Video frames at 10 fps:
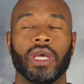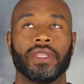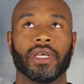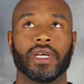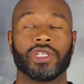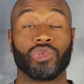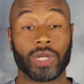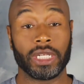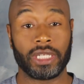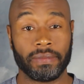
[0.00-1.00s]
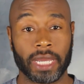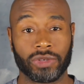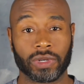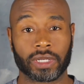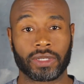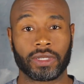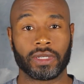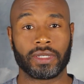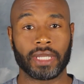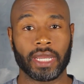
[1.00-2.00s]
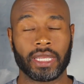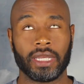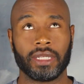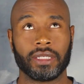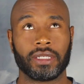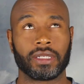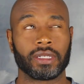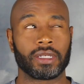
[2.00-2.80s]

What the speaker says: the Trinity Matrix, second,